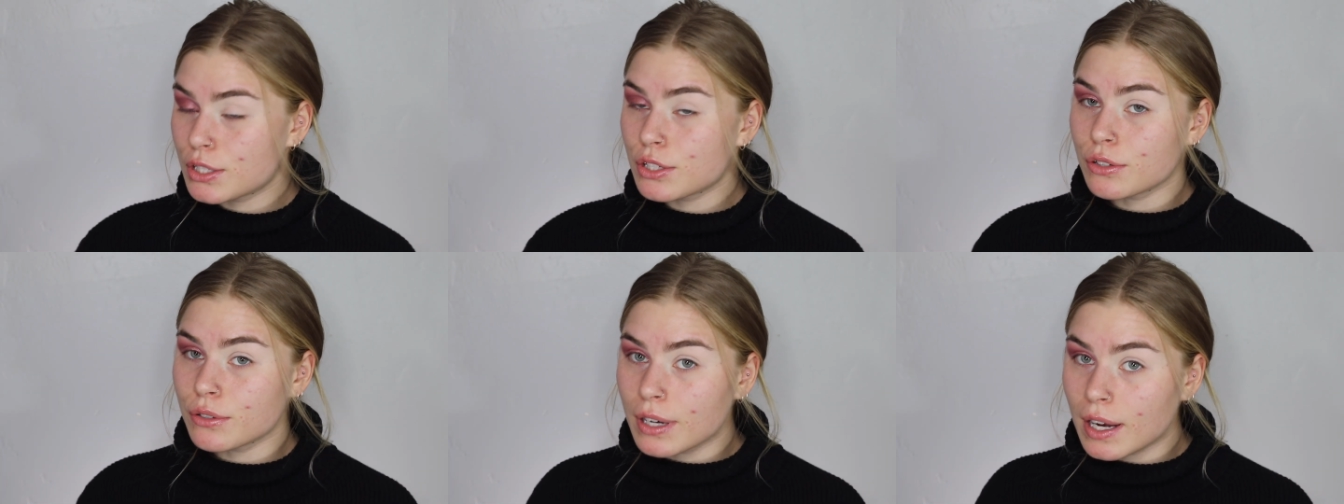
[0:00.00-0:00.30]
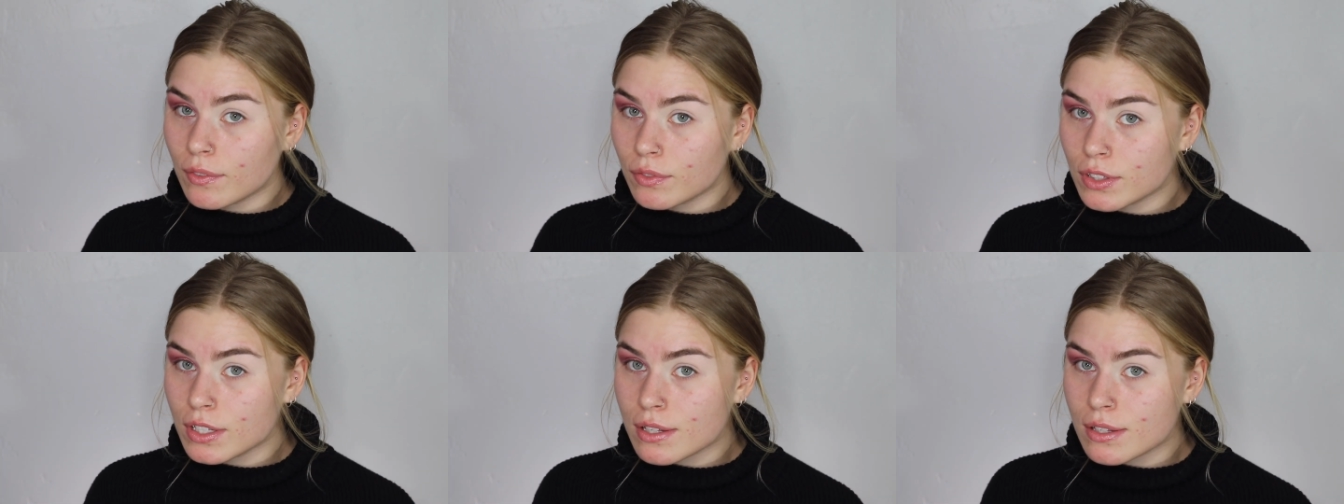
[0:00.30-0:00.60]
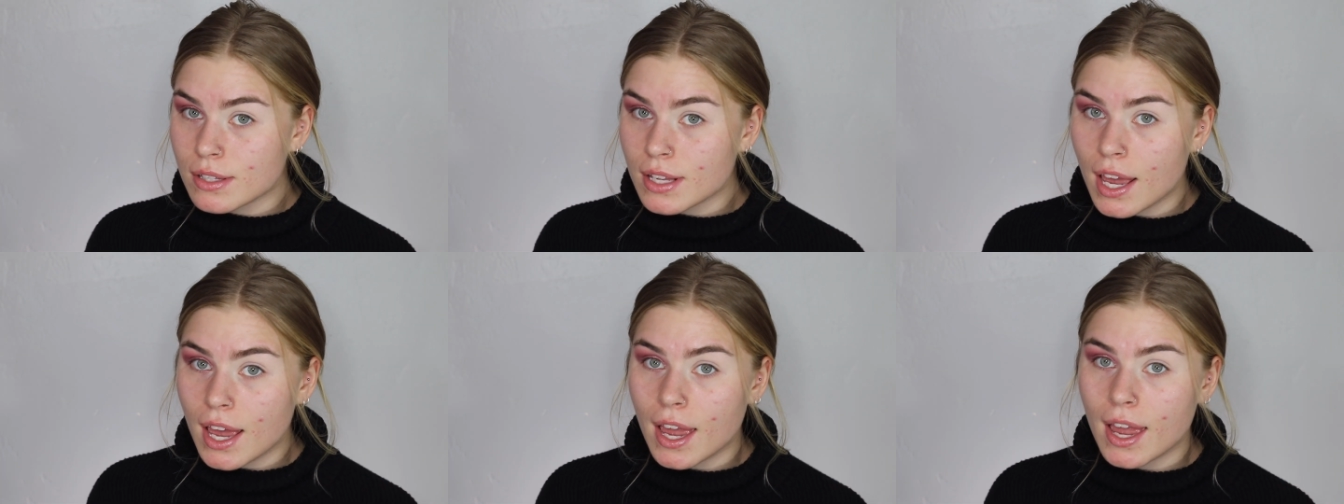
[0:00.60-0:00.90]
do have to
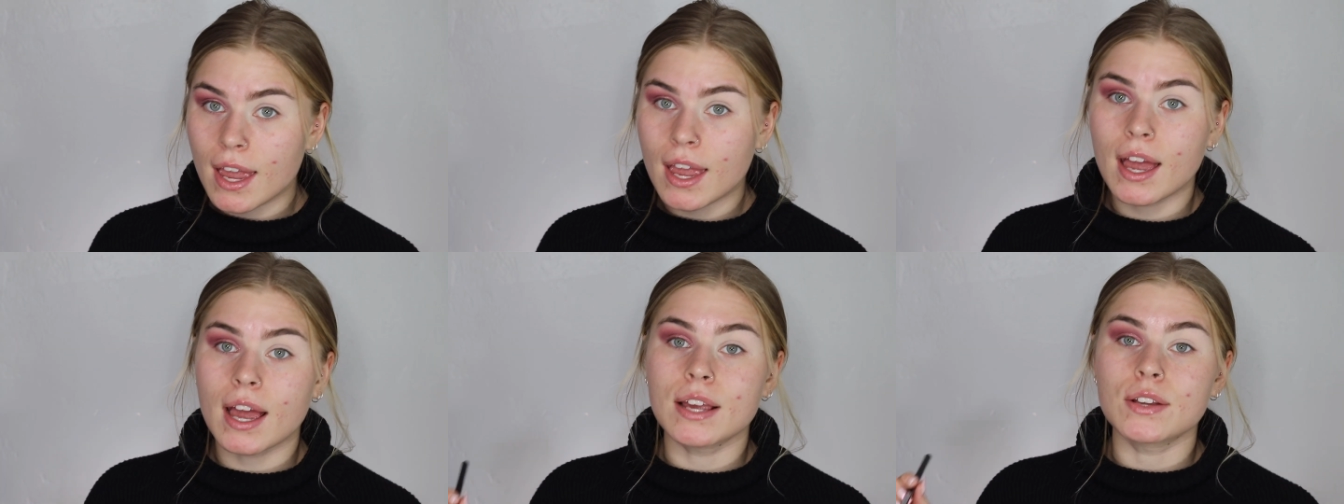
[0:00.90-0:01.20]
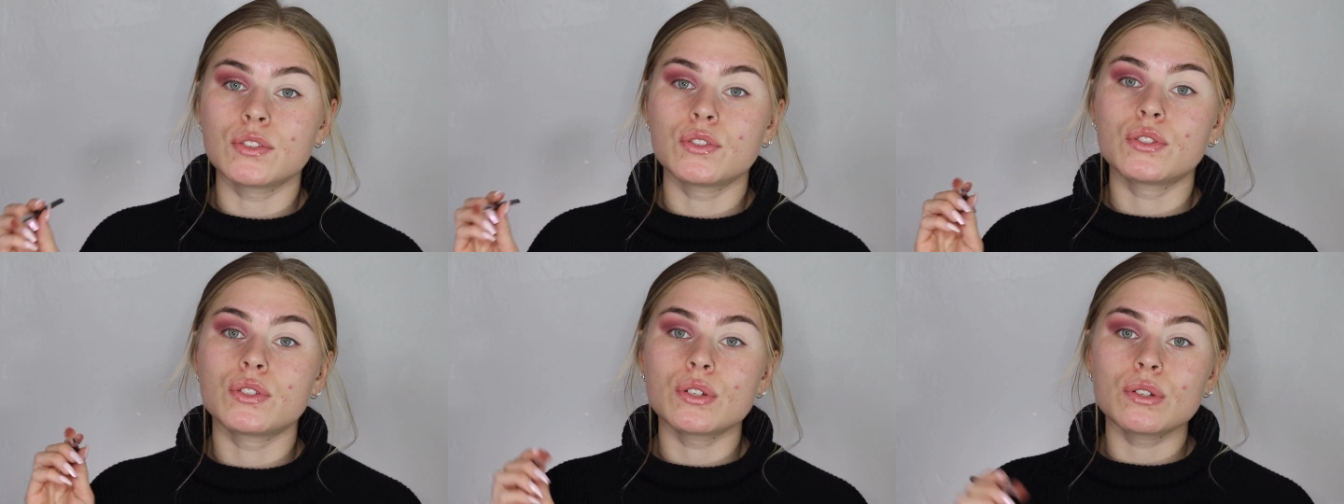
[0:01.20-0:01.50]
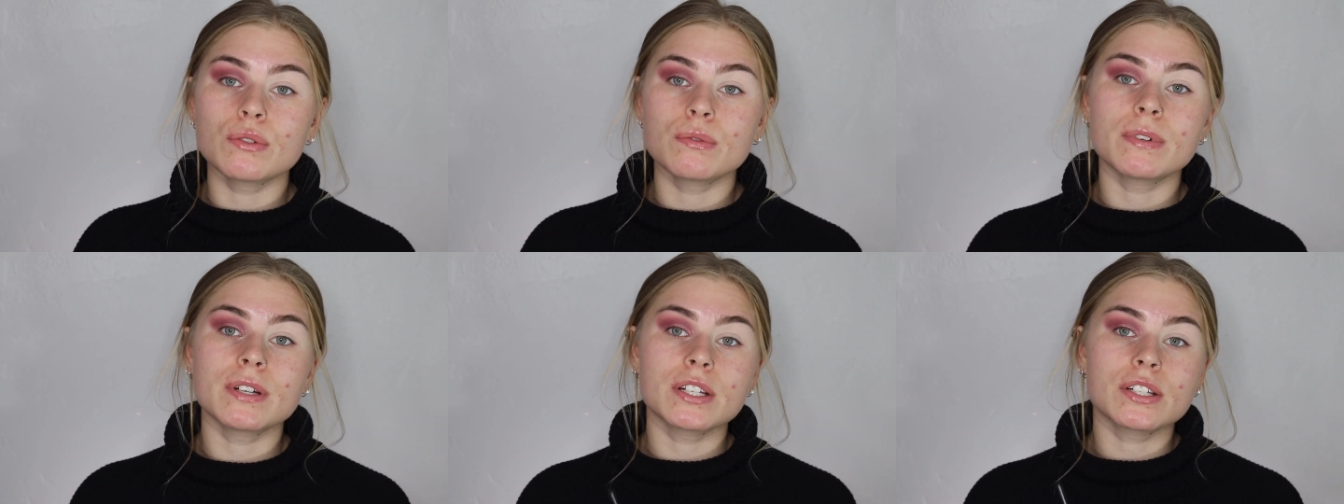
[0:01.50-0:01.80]
say, I
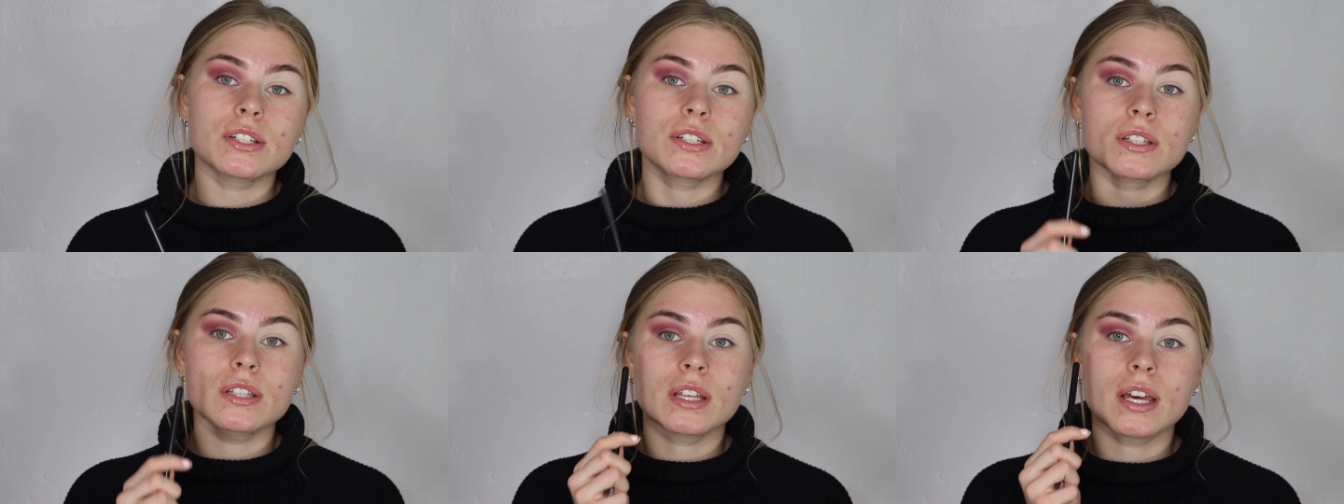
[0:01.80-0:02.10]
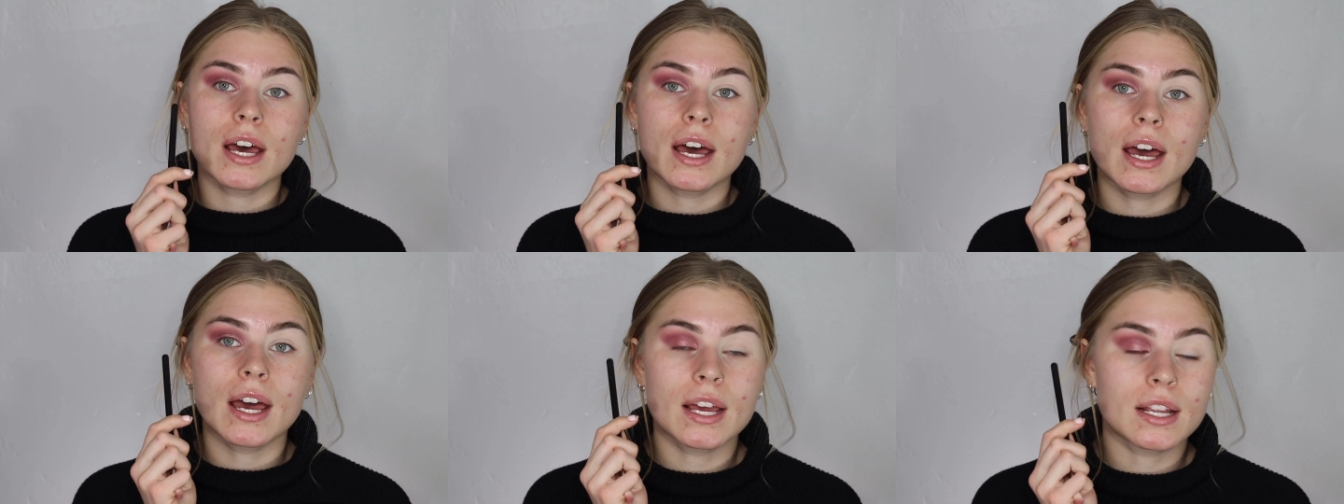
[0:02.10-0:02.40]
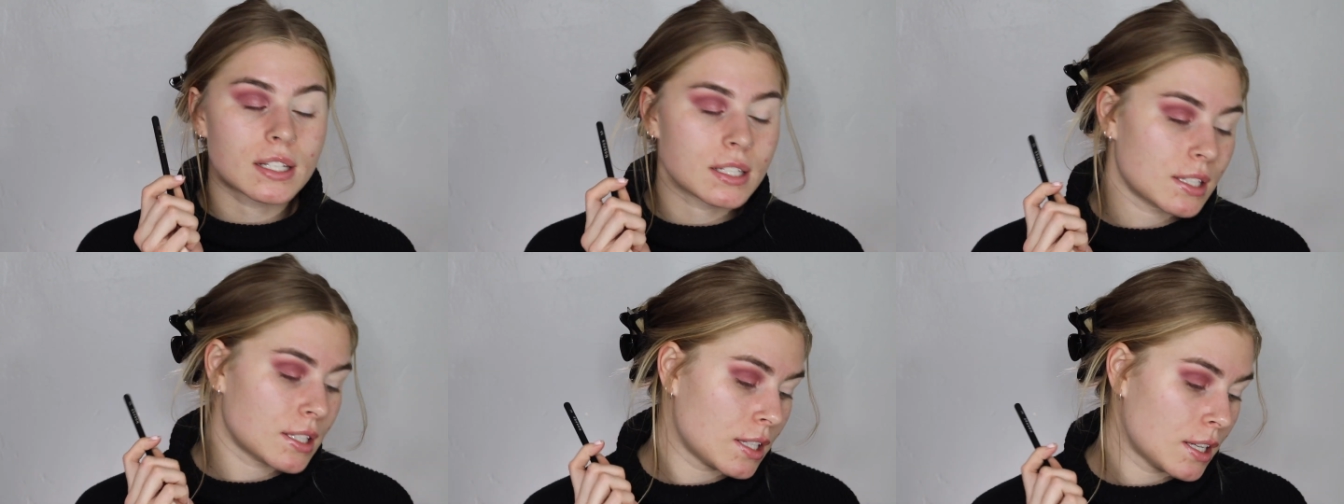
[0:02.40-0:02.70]
do wish
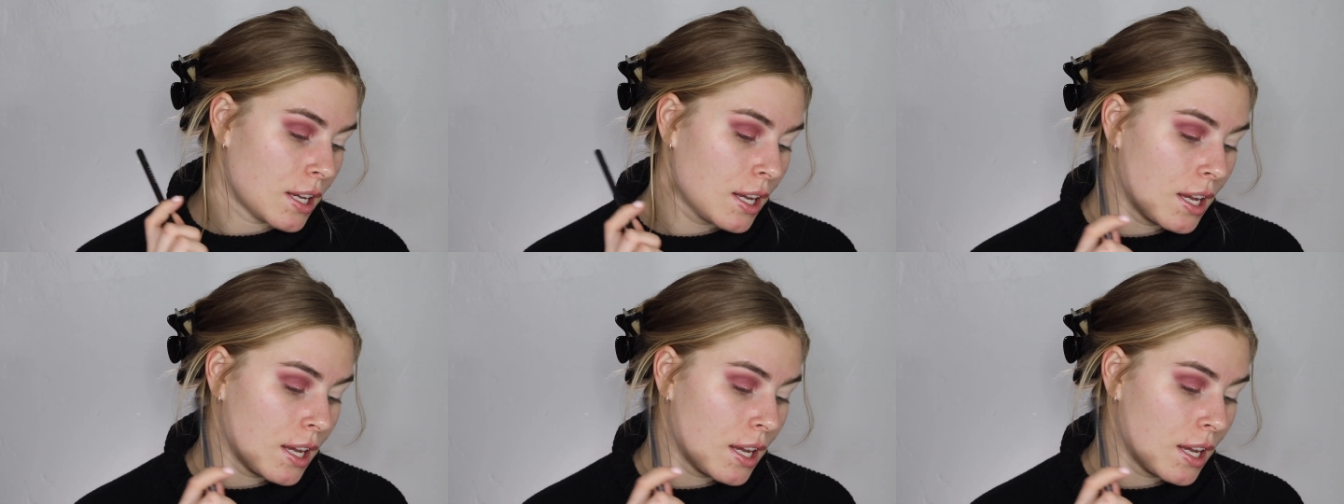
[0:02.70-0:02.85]
that...